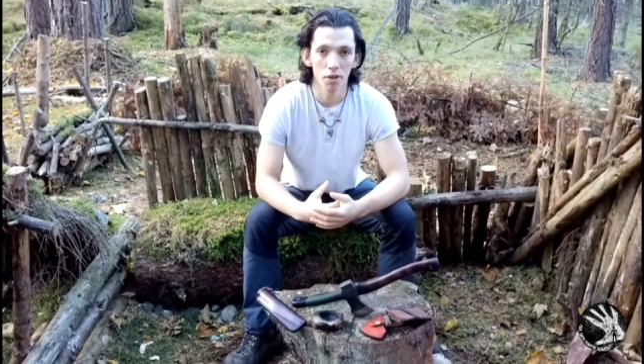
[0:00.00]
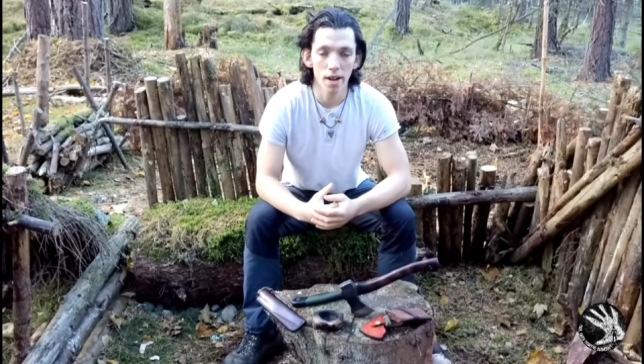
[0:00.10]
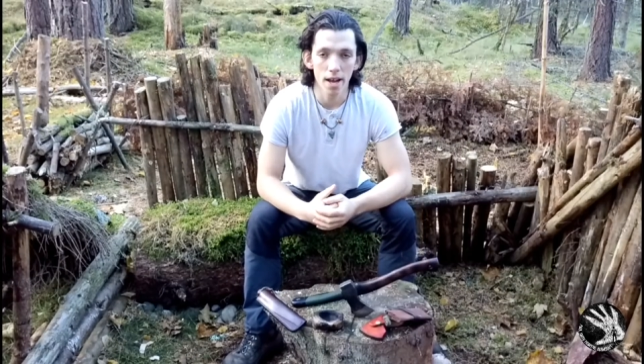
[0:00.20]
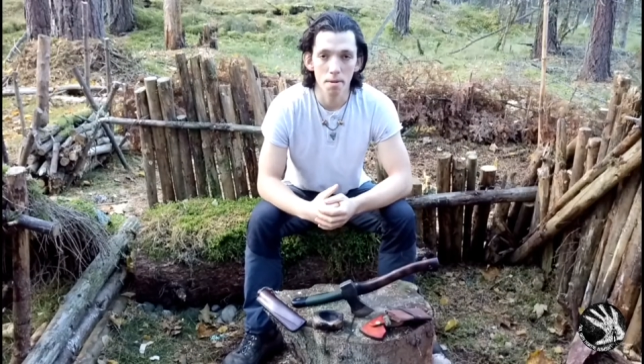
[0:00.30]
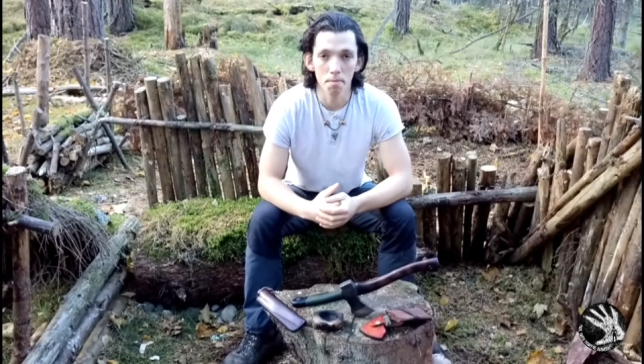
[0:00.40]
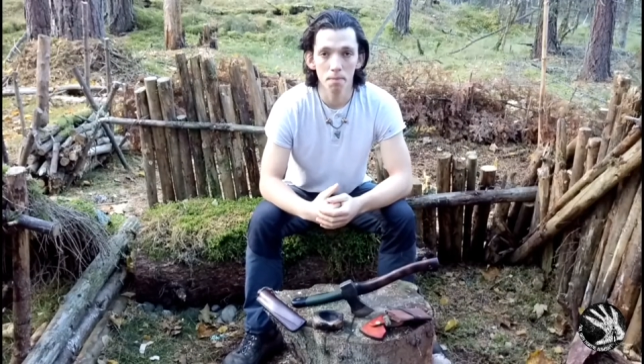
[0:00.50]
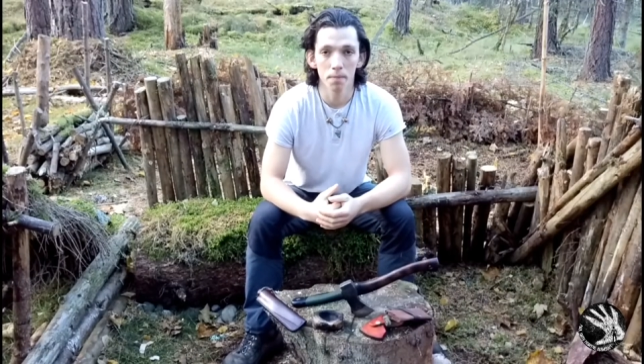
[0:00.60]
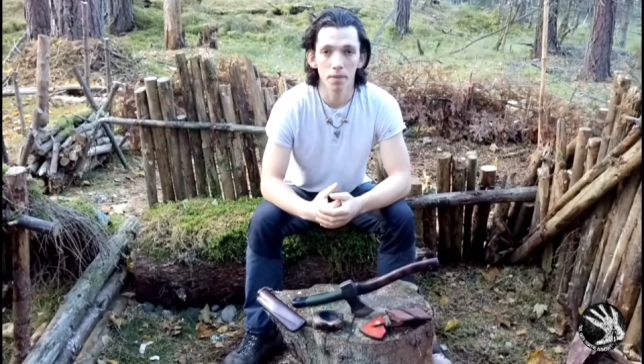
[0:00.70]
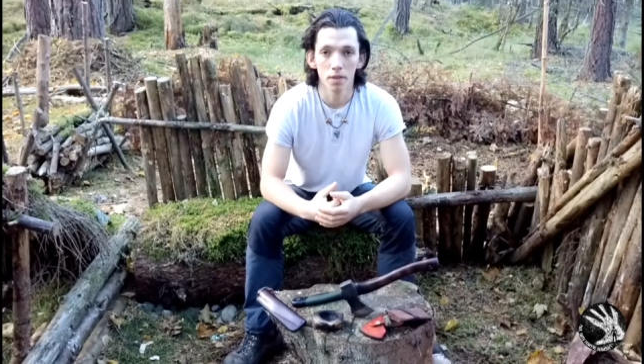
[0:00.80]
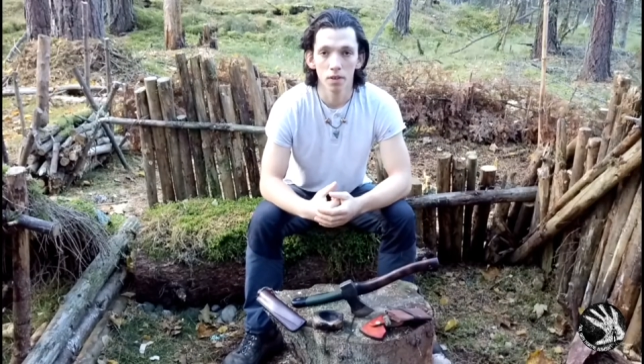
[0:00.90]
time
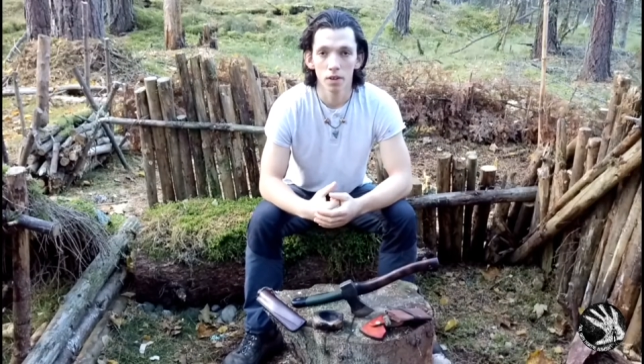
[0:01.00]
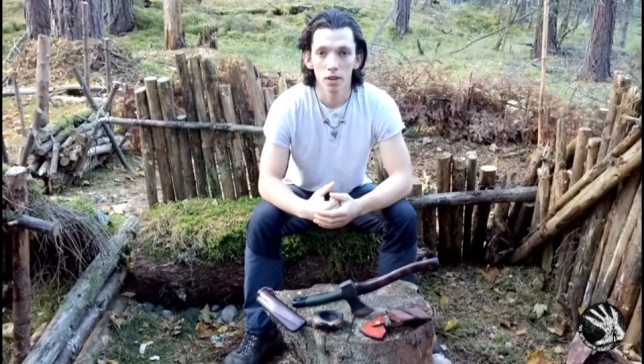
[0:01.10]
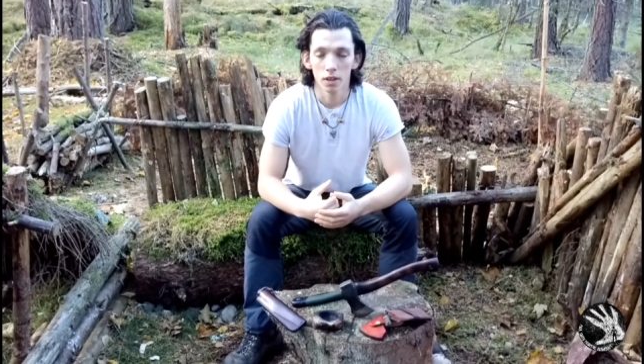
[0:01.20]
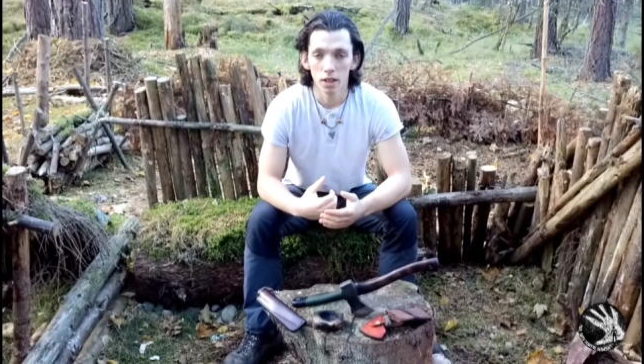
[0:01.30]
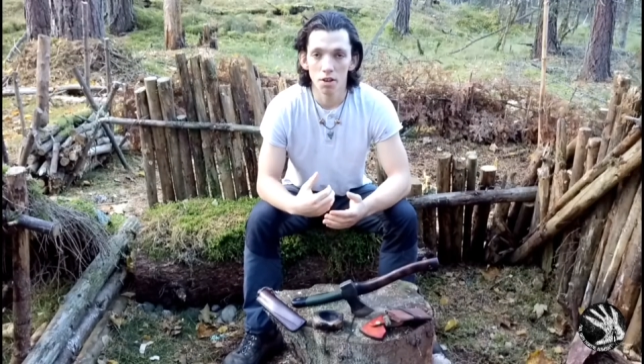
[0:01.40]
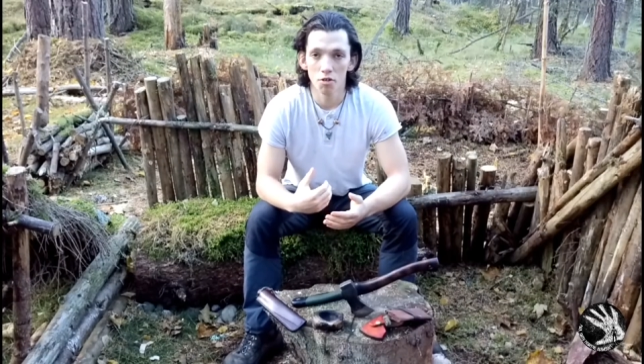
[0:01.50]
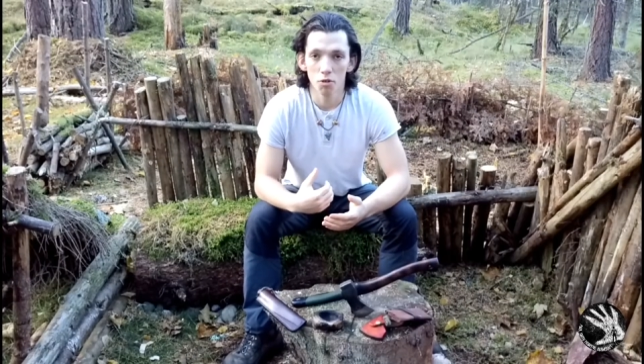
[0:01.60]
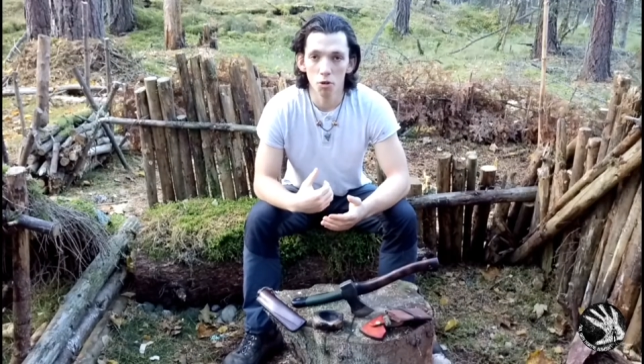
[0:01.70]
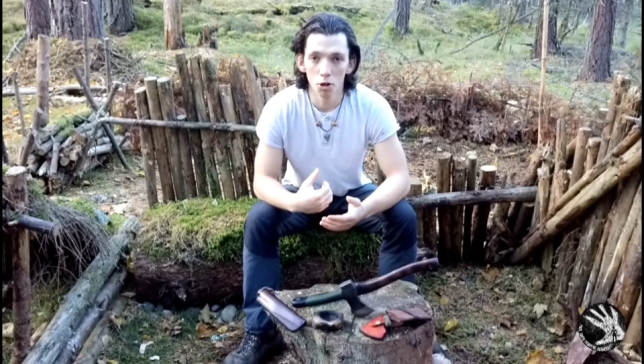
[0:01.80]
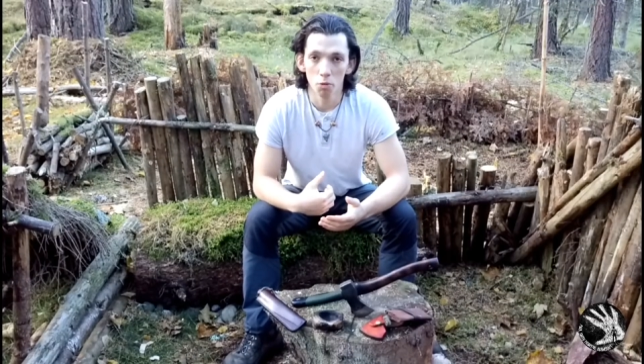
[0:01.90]
lets you
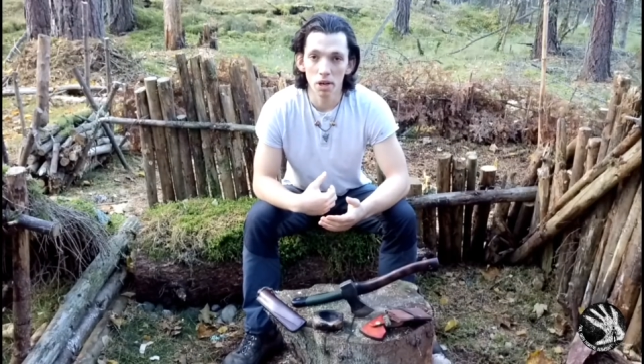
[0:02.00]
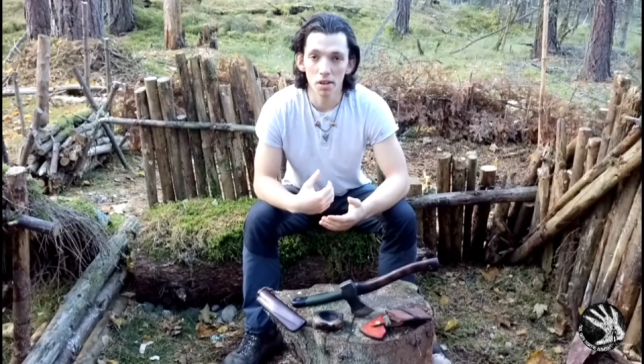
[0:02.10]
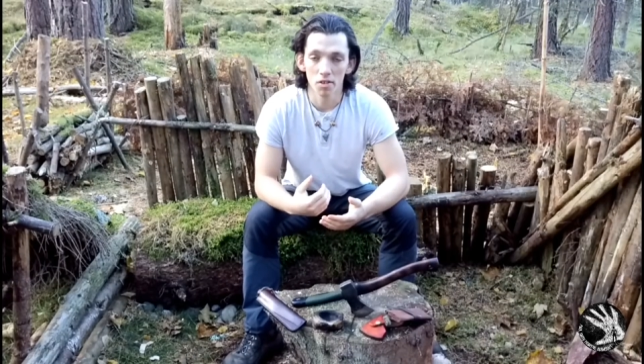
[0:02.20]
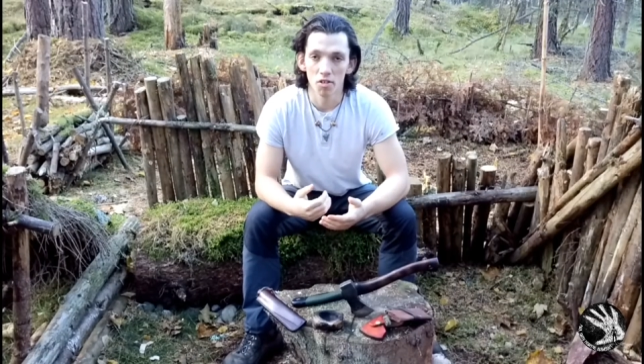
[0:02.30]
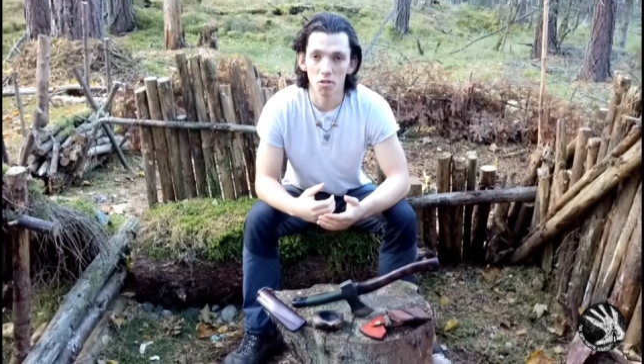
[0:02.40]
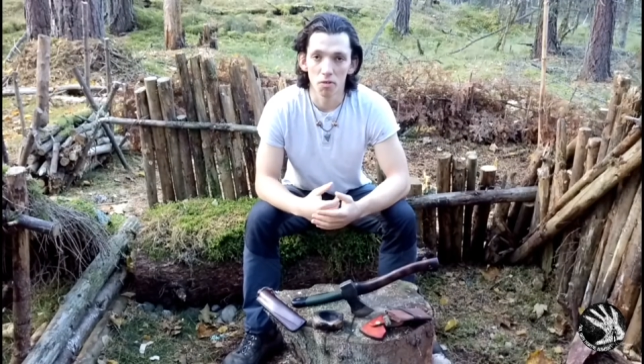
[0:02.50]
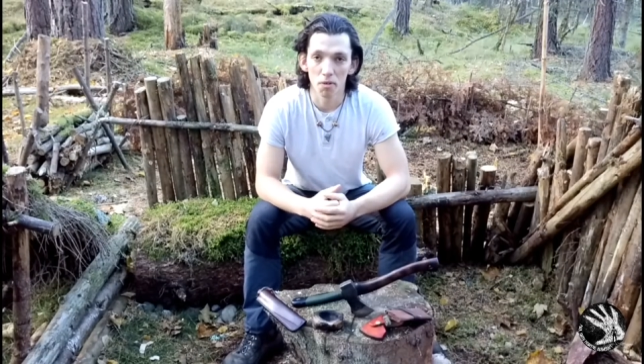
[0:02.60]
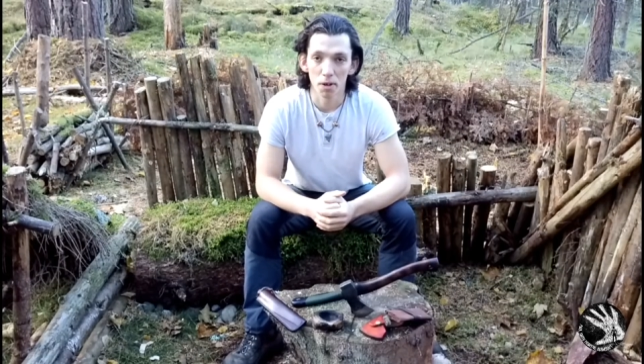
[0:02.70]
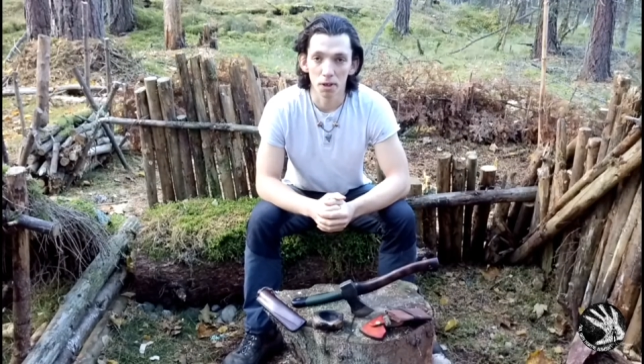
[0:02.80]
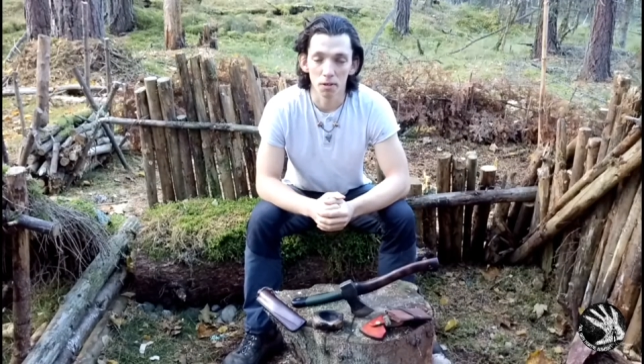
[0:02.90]
know the weaknesses of a thing.